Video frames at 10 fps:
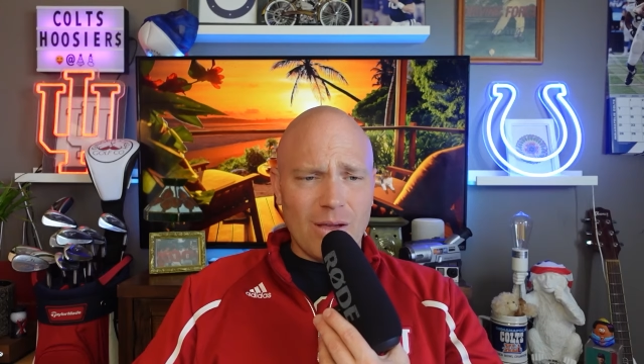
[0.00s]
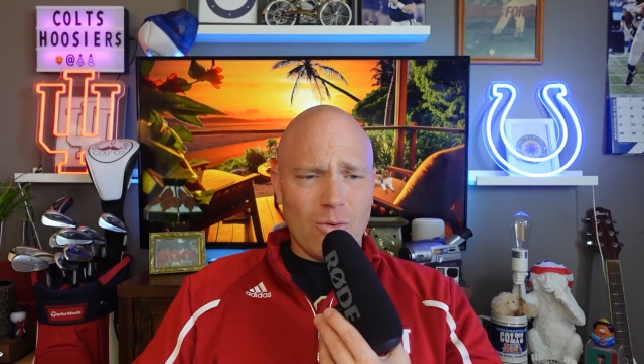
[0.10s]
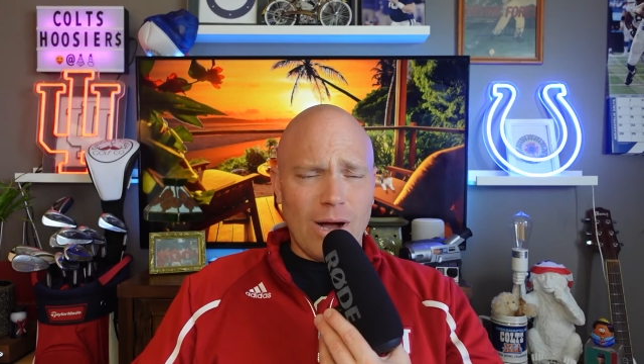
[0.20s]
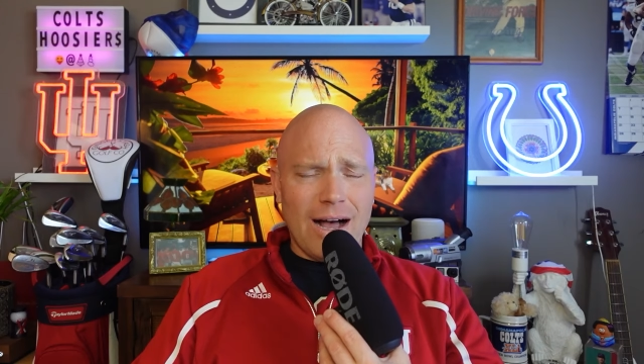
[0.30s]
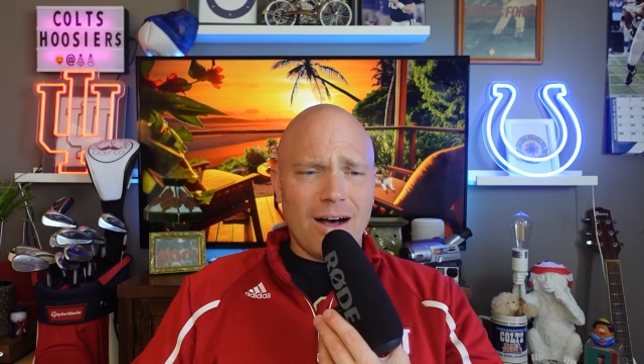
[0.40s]

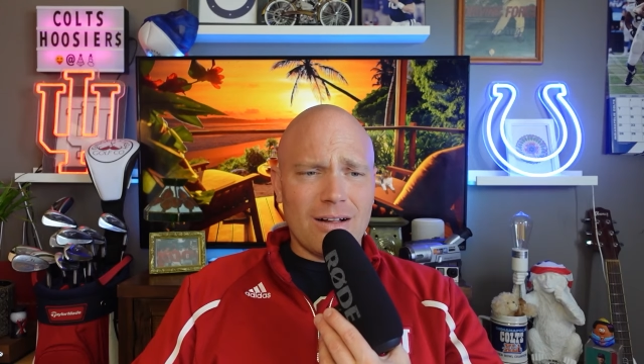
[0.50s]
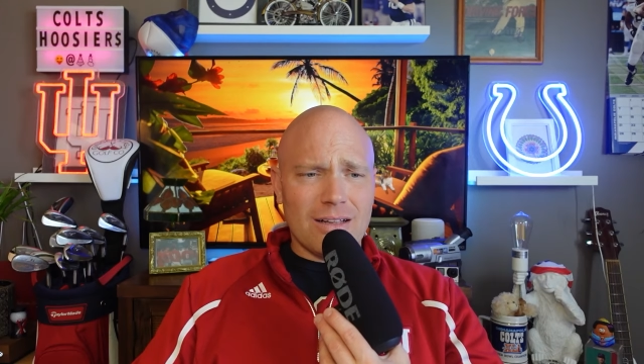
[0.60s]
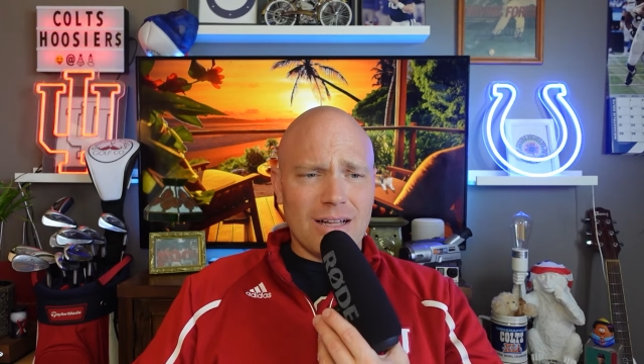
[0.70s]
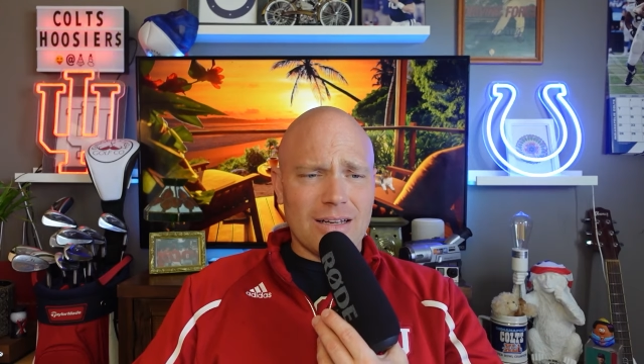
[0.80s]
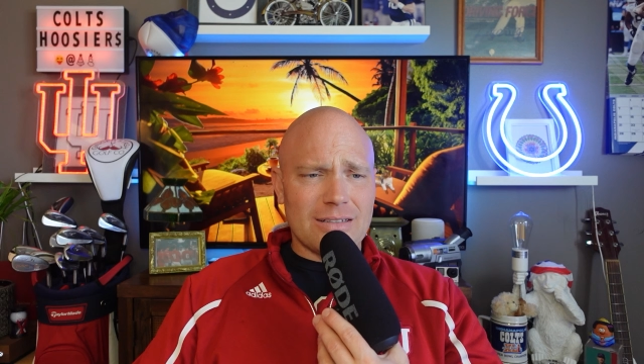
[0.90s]

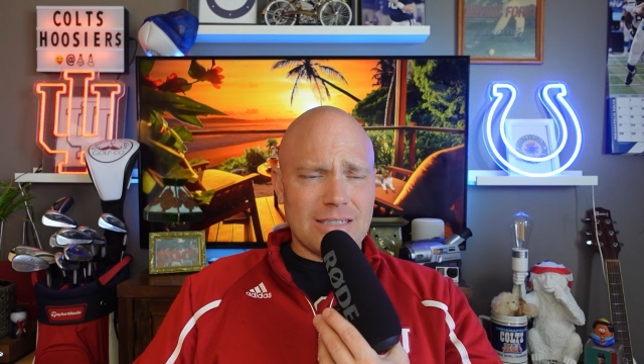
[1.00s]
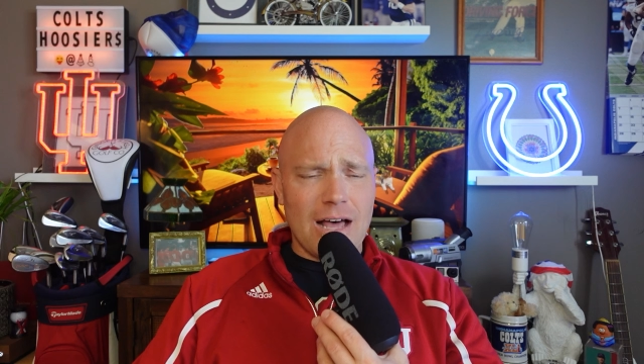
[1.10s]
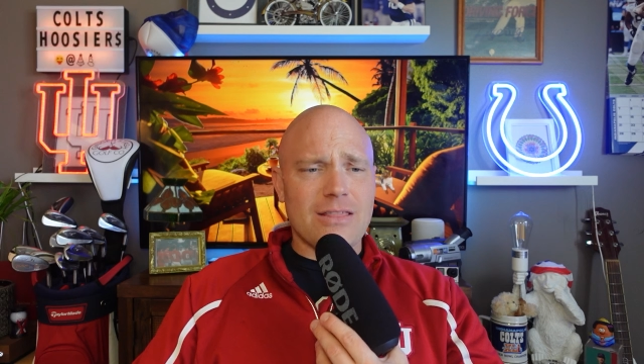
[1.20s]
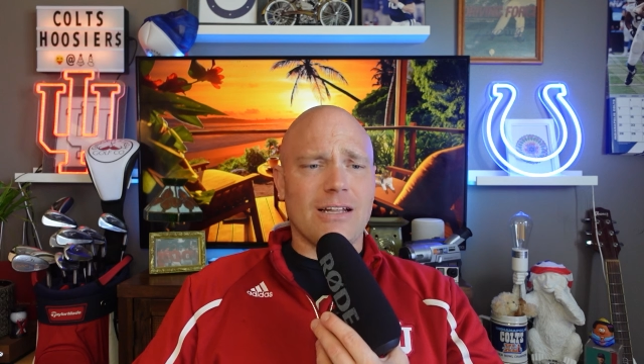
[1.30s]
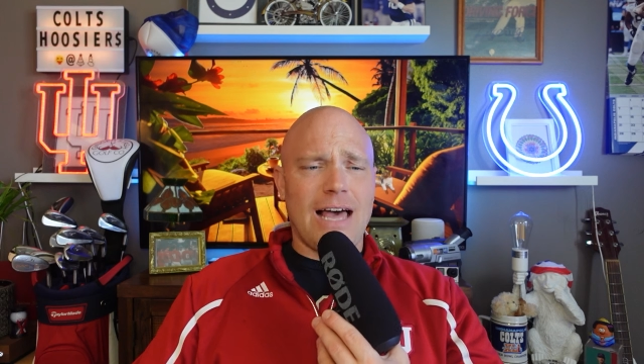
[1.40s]
Well,
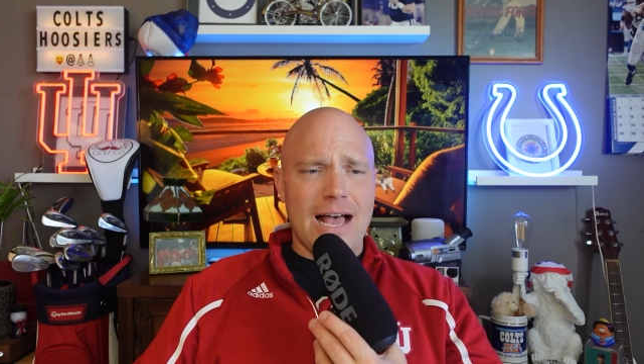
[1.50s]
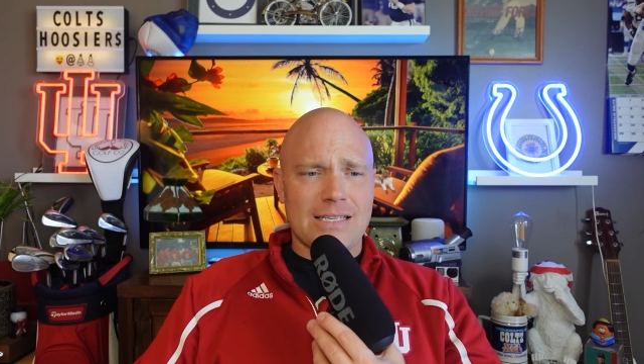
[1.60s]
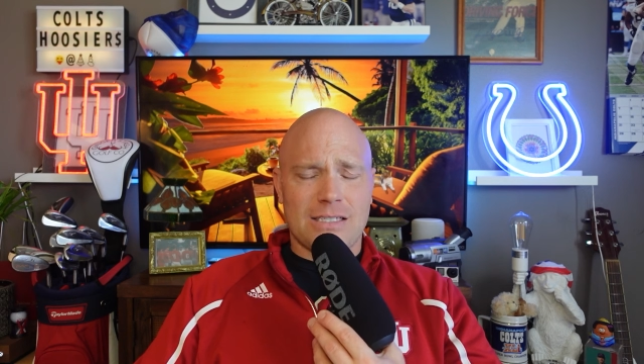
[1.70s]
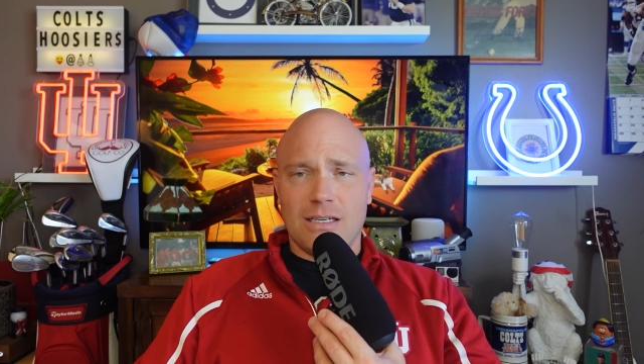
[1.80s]
nonetheless,